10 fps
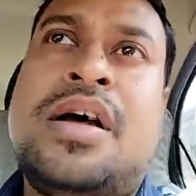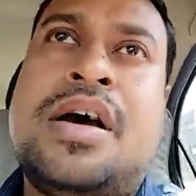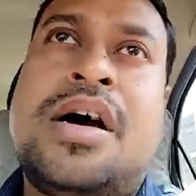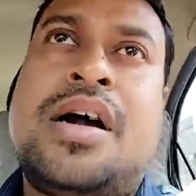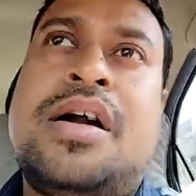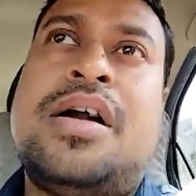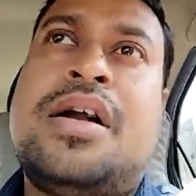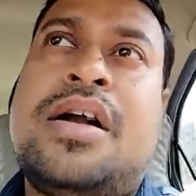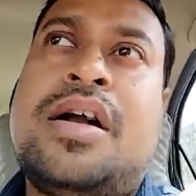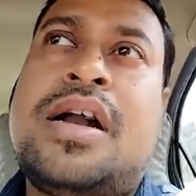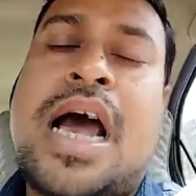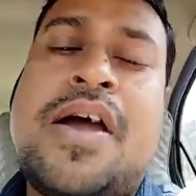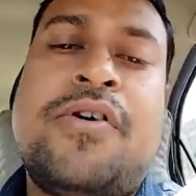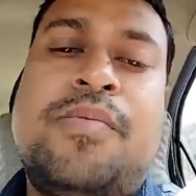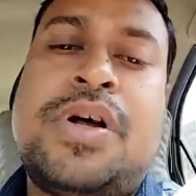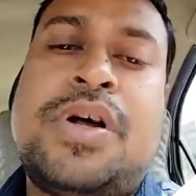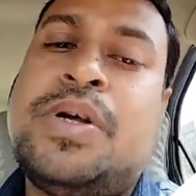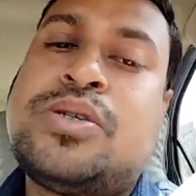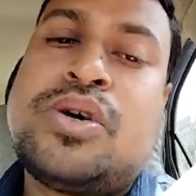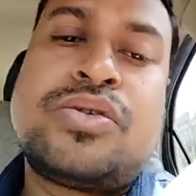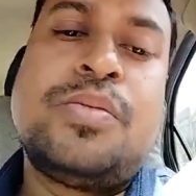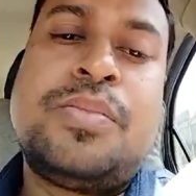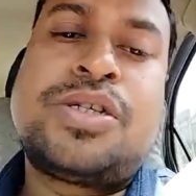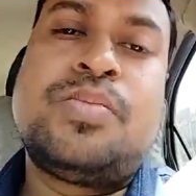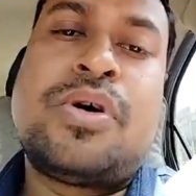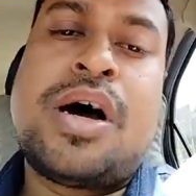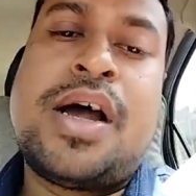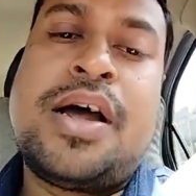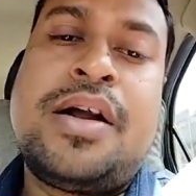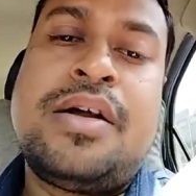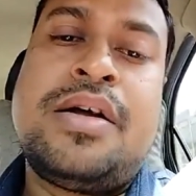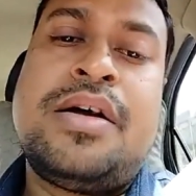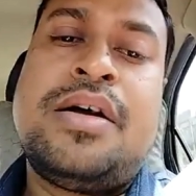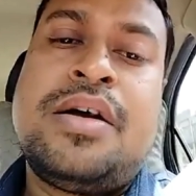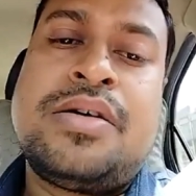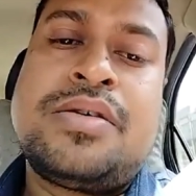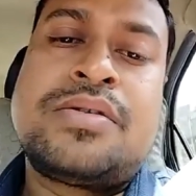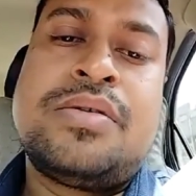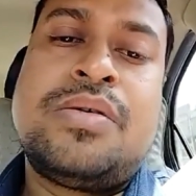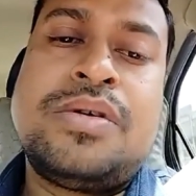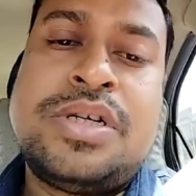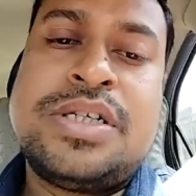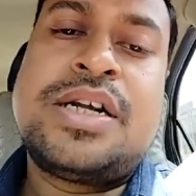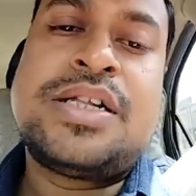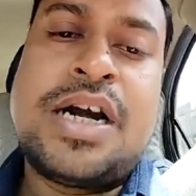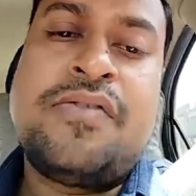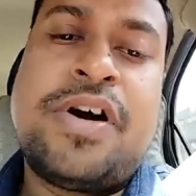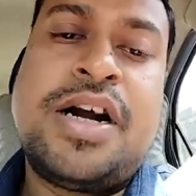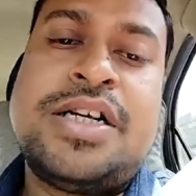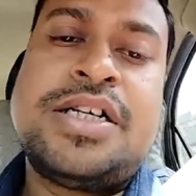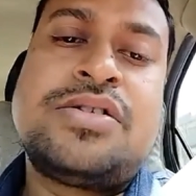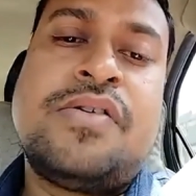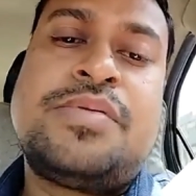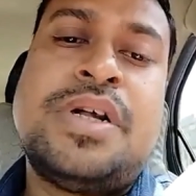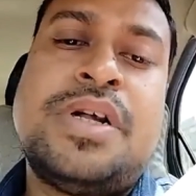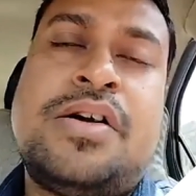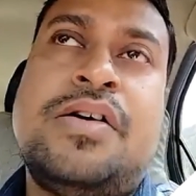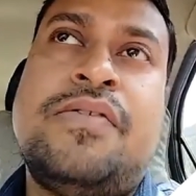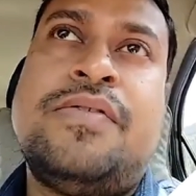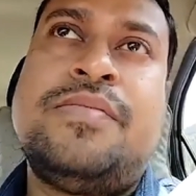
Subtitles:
uh, life of turf is also much more higher. So these are the advantages of that turf.